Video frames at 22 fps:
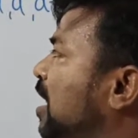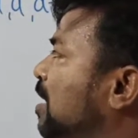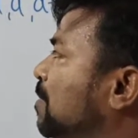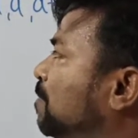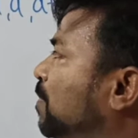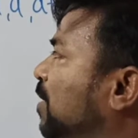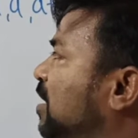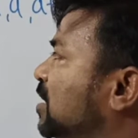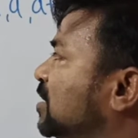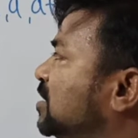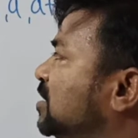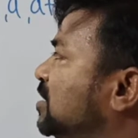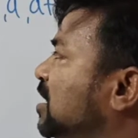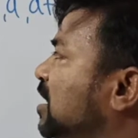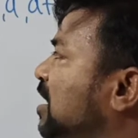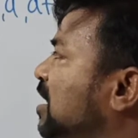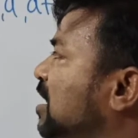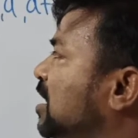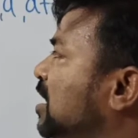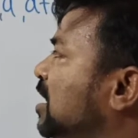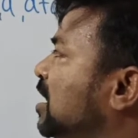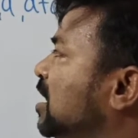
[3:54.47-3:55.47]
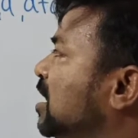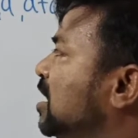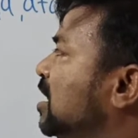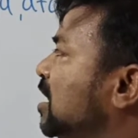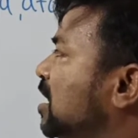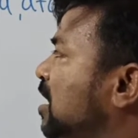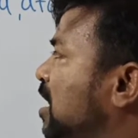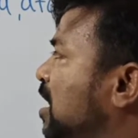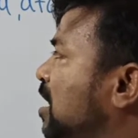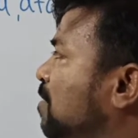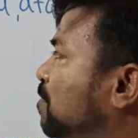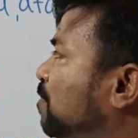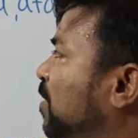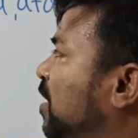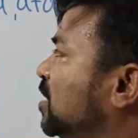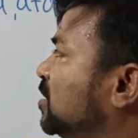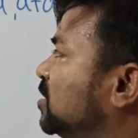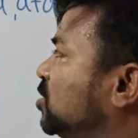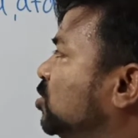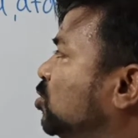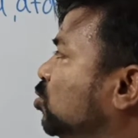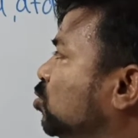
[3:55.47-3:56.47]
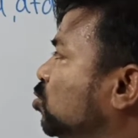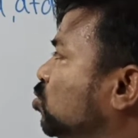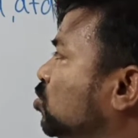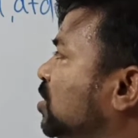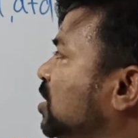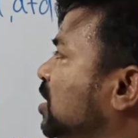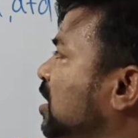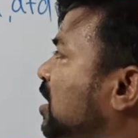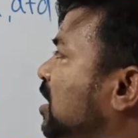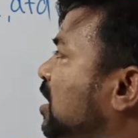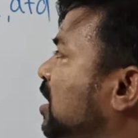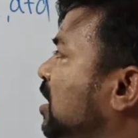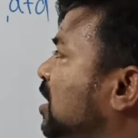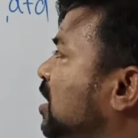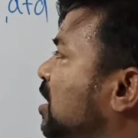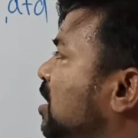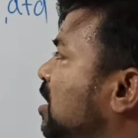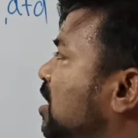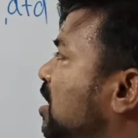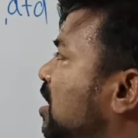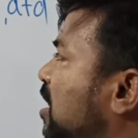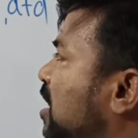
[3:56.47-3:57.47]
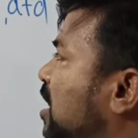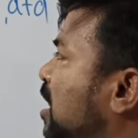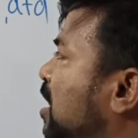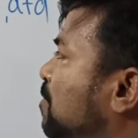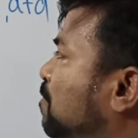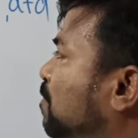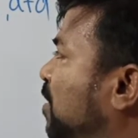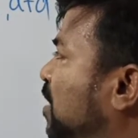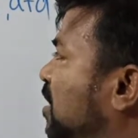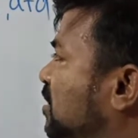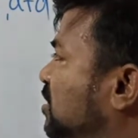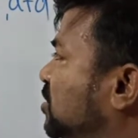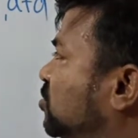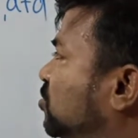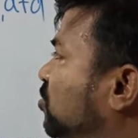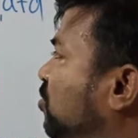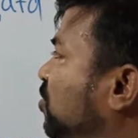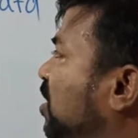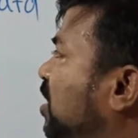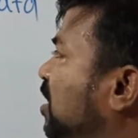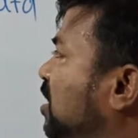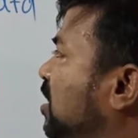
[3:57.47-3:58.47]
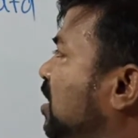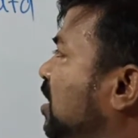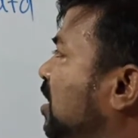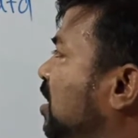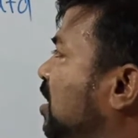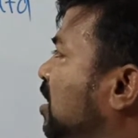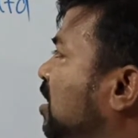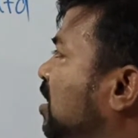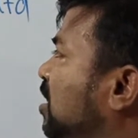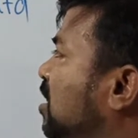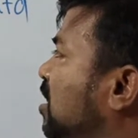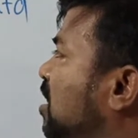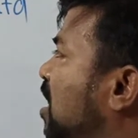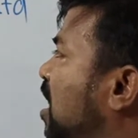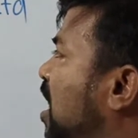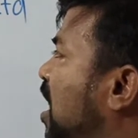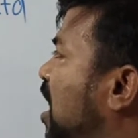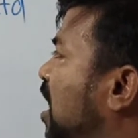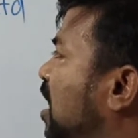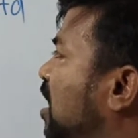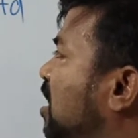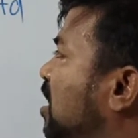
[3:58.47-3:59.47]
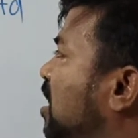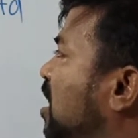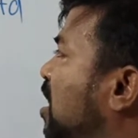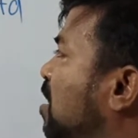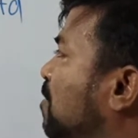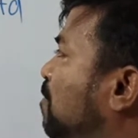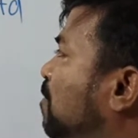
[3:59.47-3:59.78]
plus D, A plus 2D, A plus 3D and A